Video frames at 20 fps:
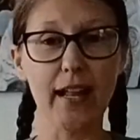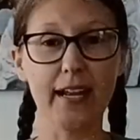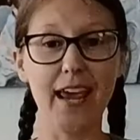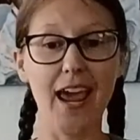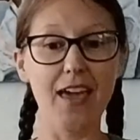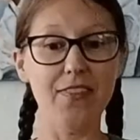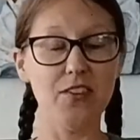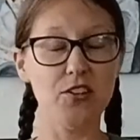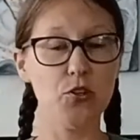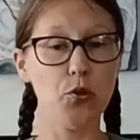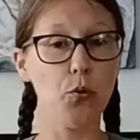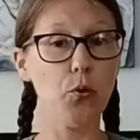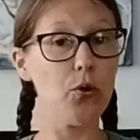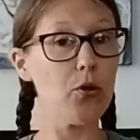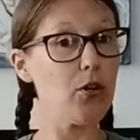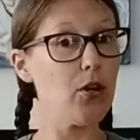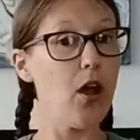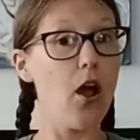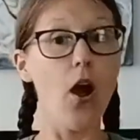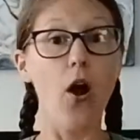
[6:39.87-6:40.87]
it at the
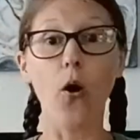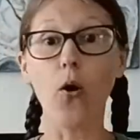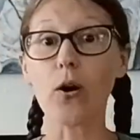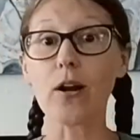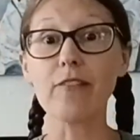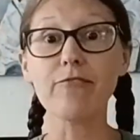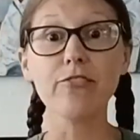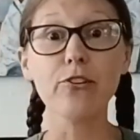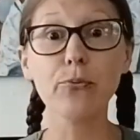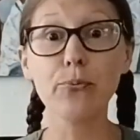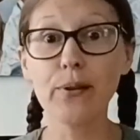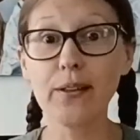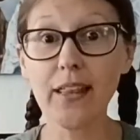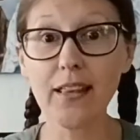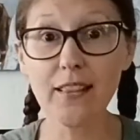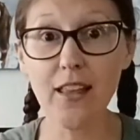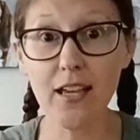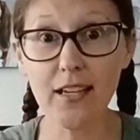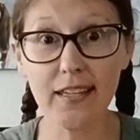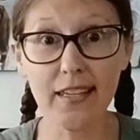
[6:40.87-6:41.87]
door, or if you're really
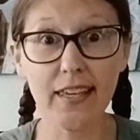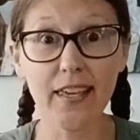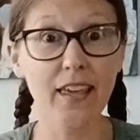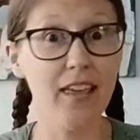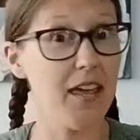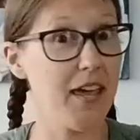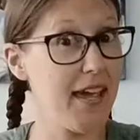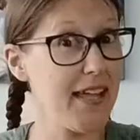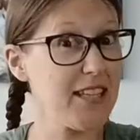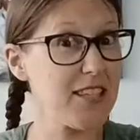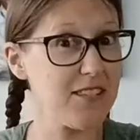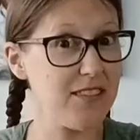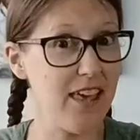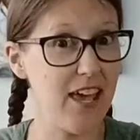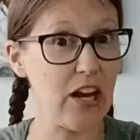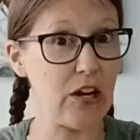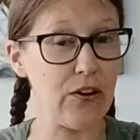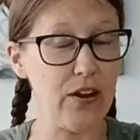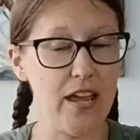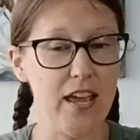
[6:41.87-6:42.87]
lucky, it's
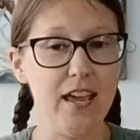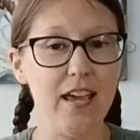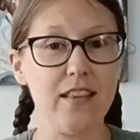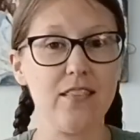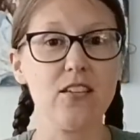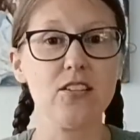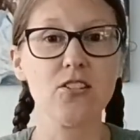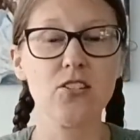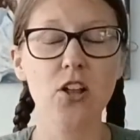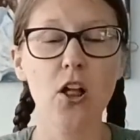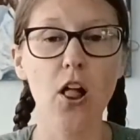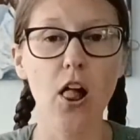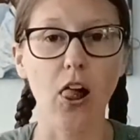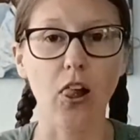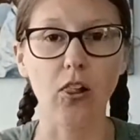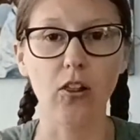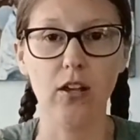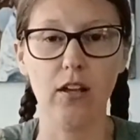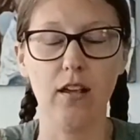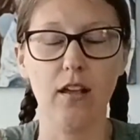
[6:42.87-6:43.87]
there in the
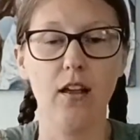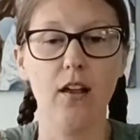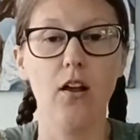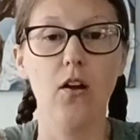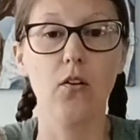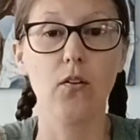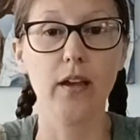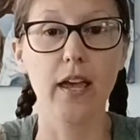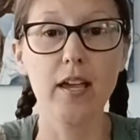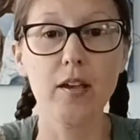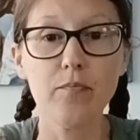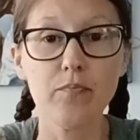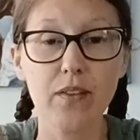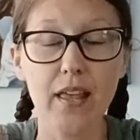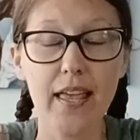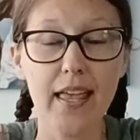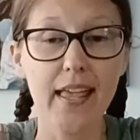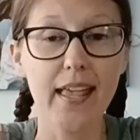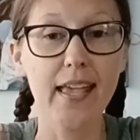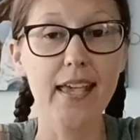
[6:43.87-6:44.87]
stall, okay?
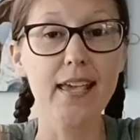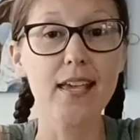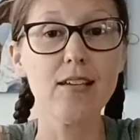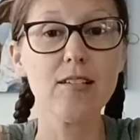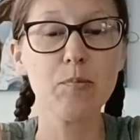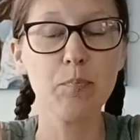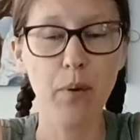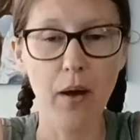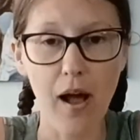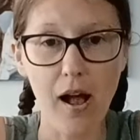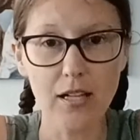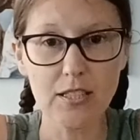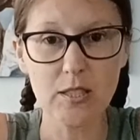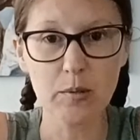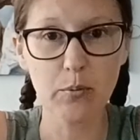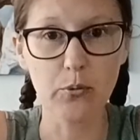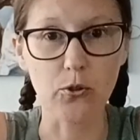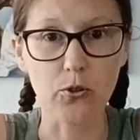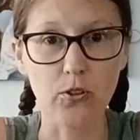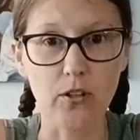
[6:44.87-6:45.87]
It is
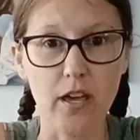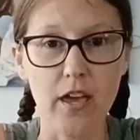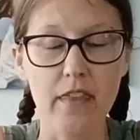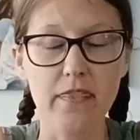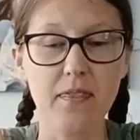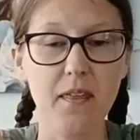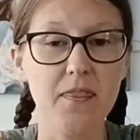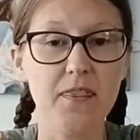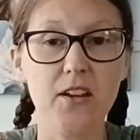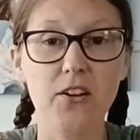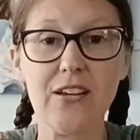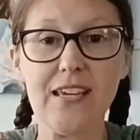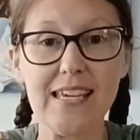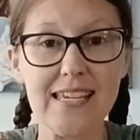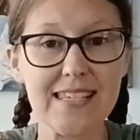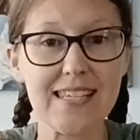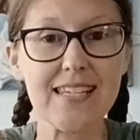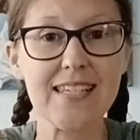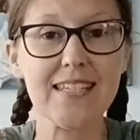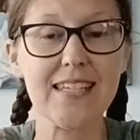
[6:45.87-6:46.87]
possible that there
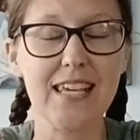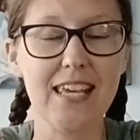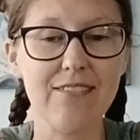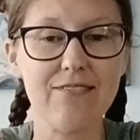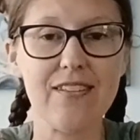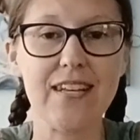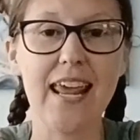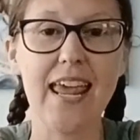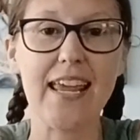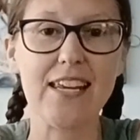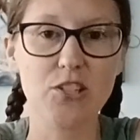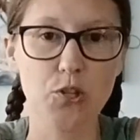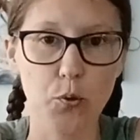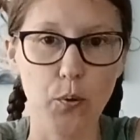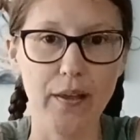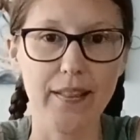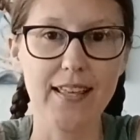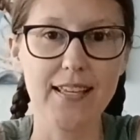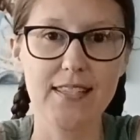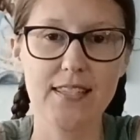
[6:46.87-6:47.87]
isn't even a
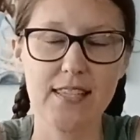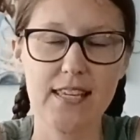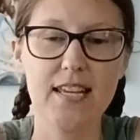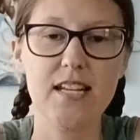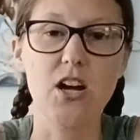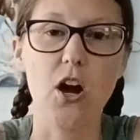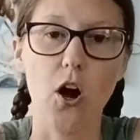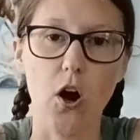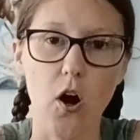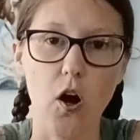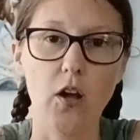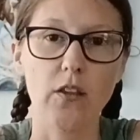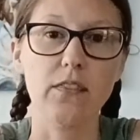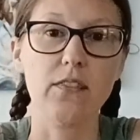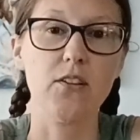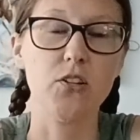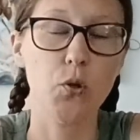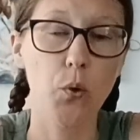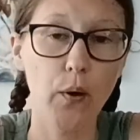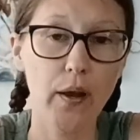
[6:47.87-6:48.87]
toilet seat on
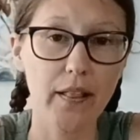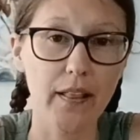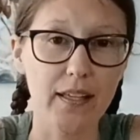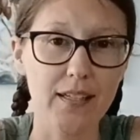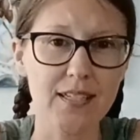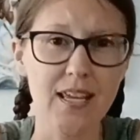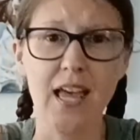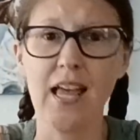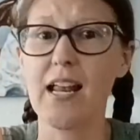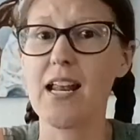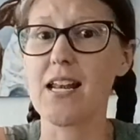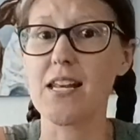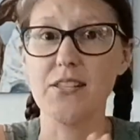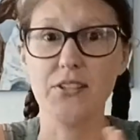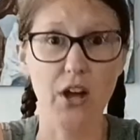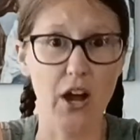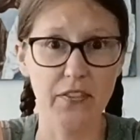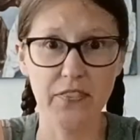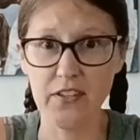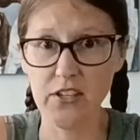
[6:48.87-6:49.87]
the toilet.
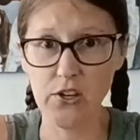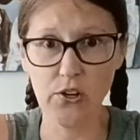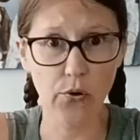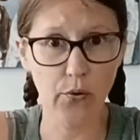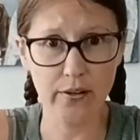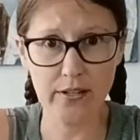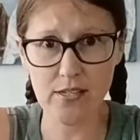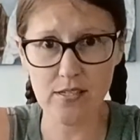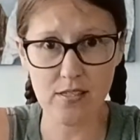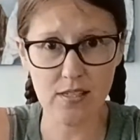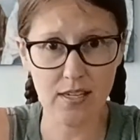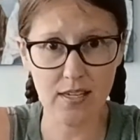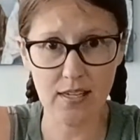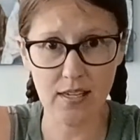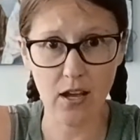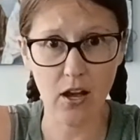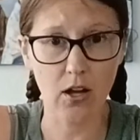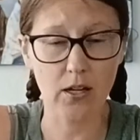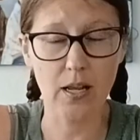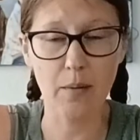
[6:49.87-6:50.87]
Not that you're going to
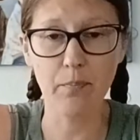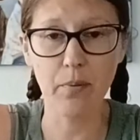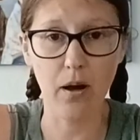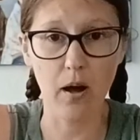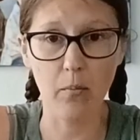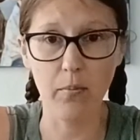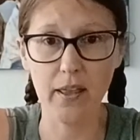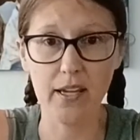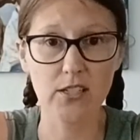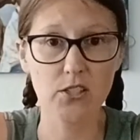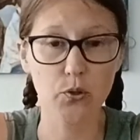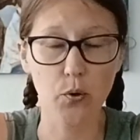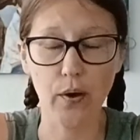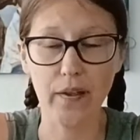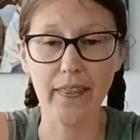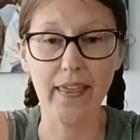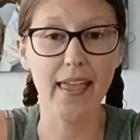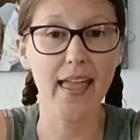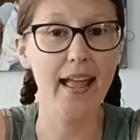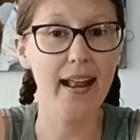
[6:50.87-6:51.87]
sit on a public
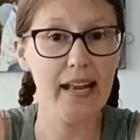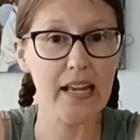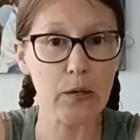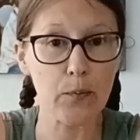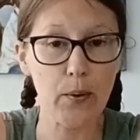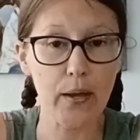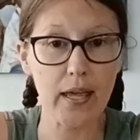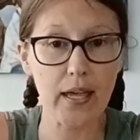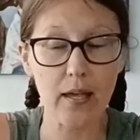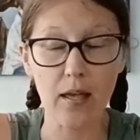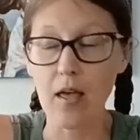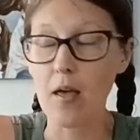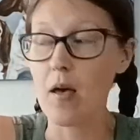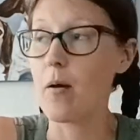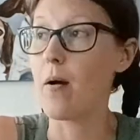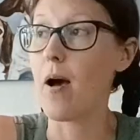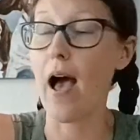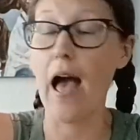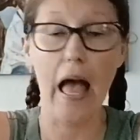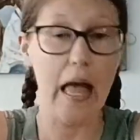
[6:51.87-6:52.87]
toilet anyway,
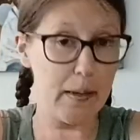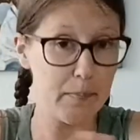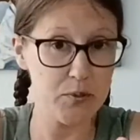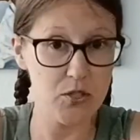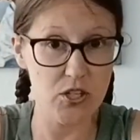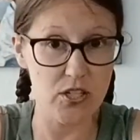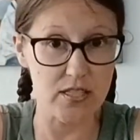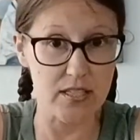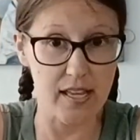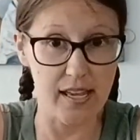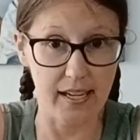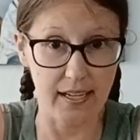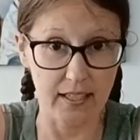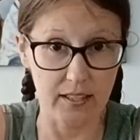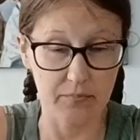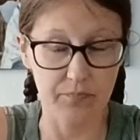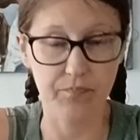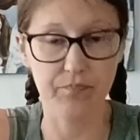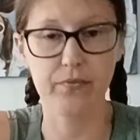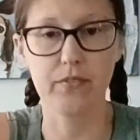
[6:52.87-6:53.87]
I'm just
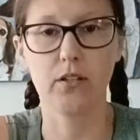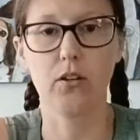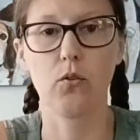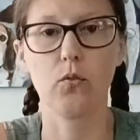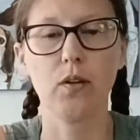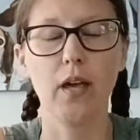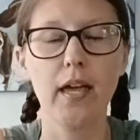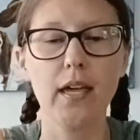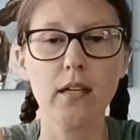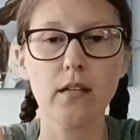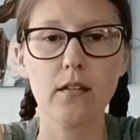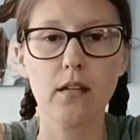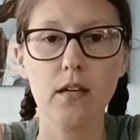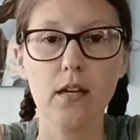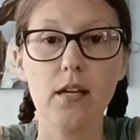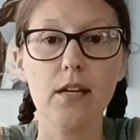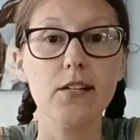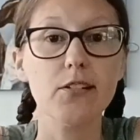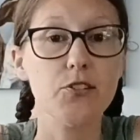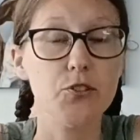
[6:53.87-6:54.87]
saying, okay?
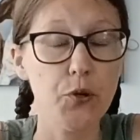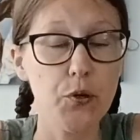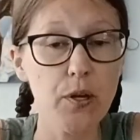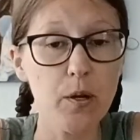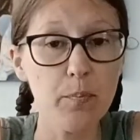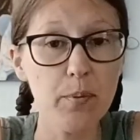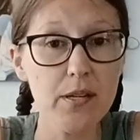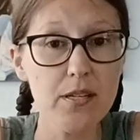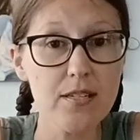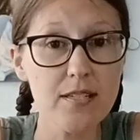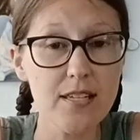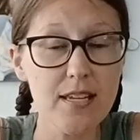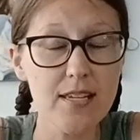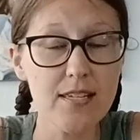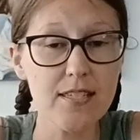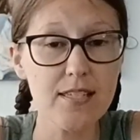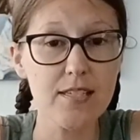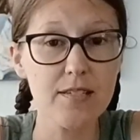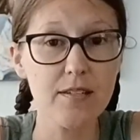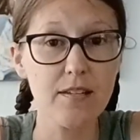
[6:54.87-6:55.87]
Do your
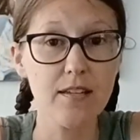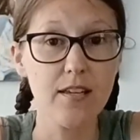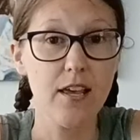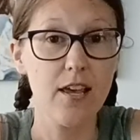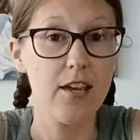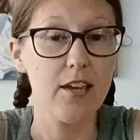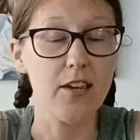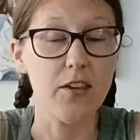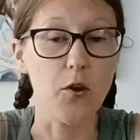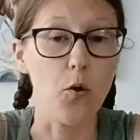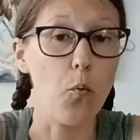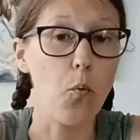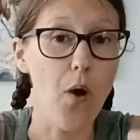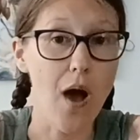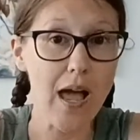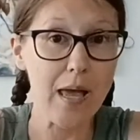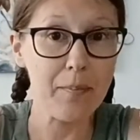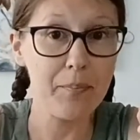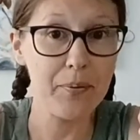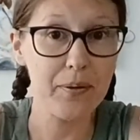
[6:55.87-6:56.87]
business, you
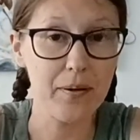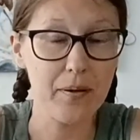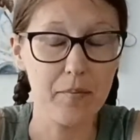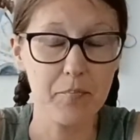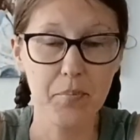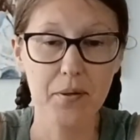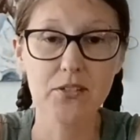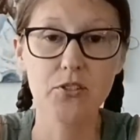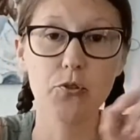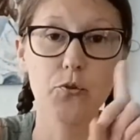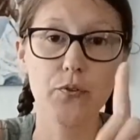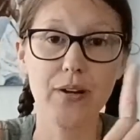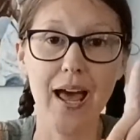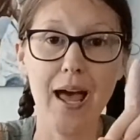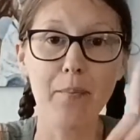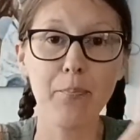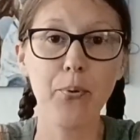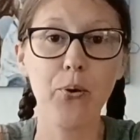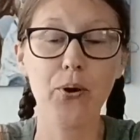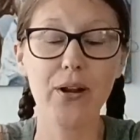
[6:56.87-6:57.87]
wipe, but do
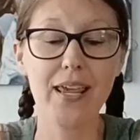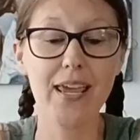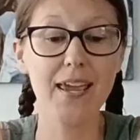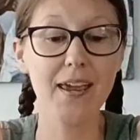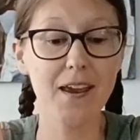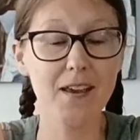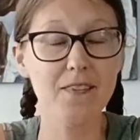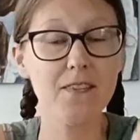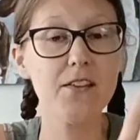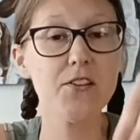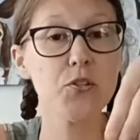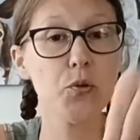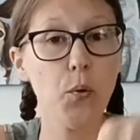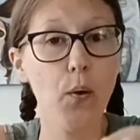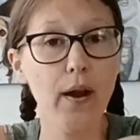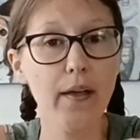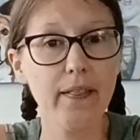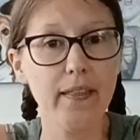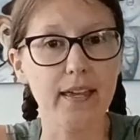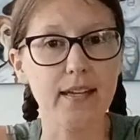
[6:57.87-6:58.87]
not put it in the
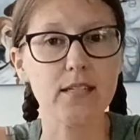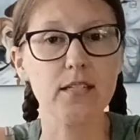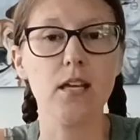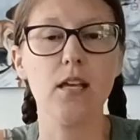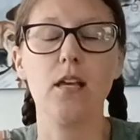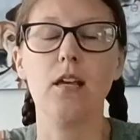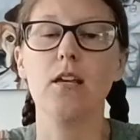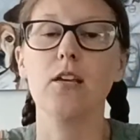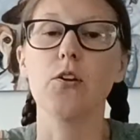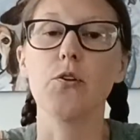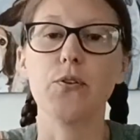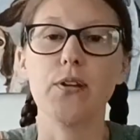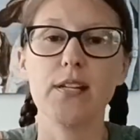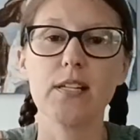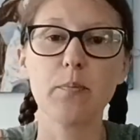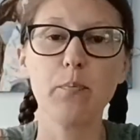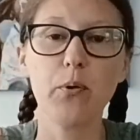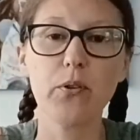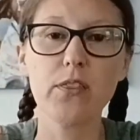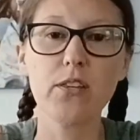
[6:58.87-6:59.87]
toilet. You need
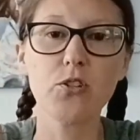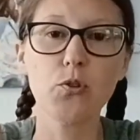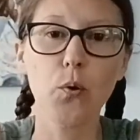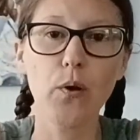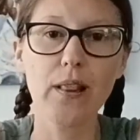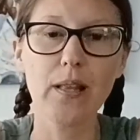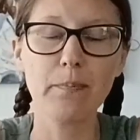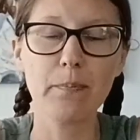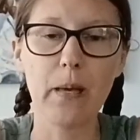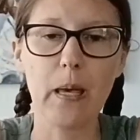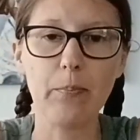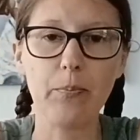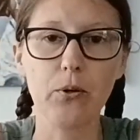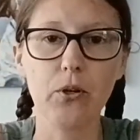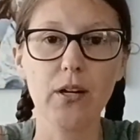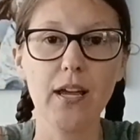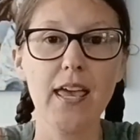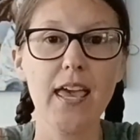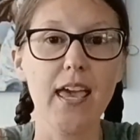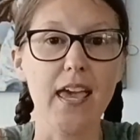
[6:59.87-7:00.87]
to put the toilet
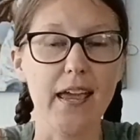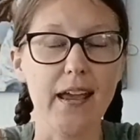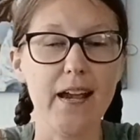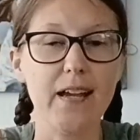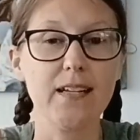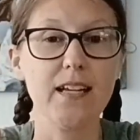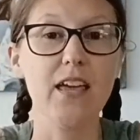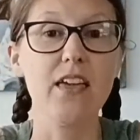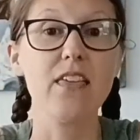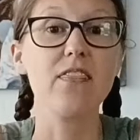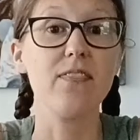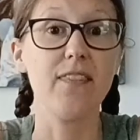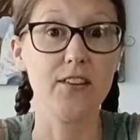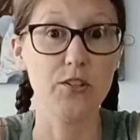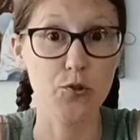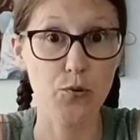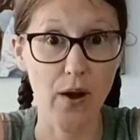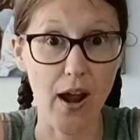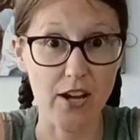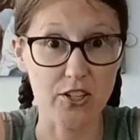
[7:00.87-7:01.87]
paper in the
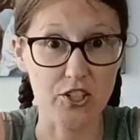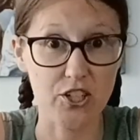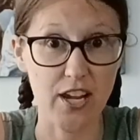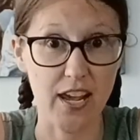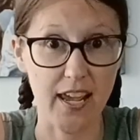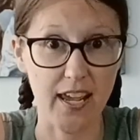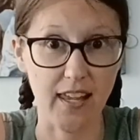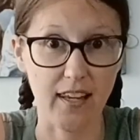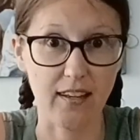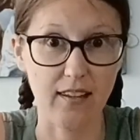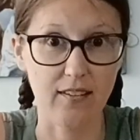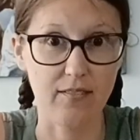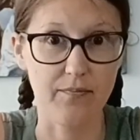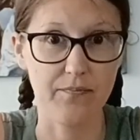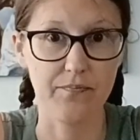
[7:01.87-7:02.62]
trash can.